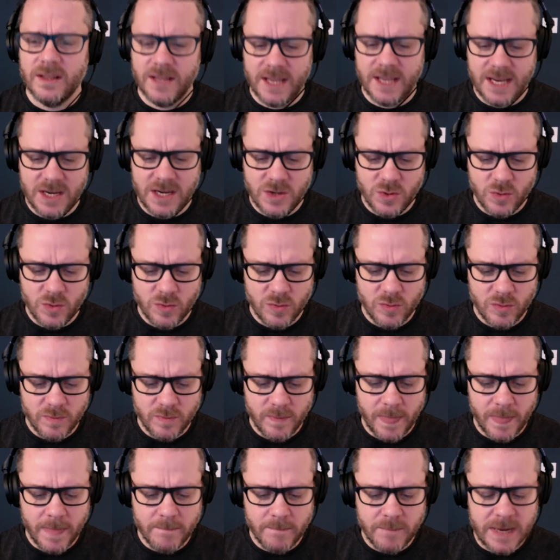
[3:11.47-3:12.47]
in your
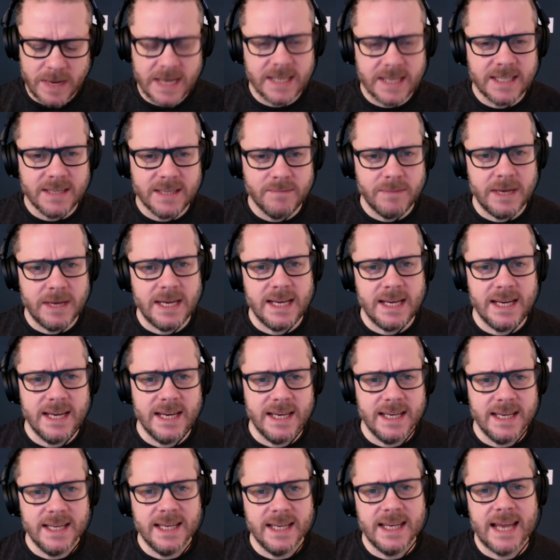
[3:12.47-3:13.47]

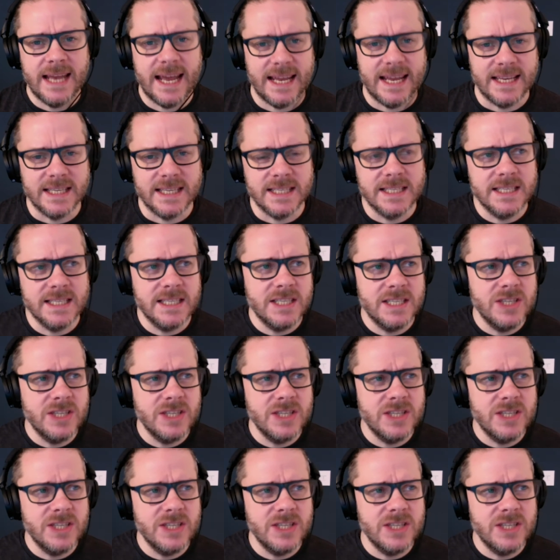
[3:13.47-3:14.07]
B2B land,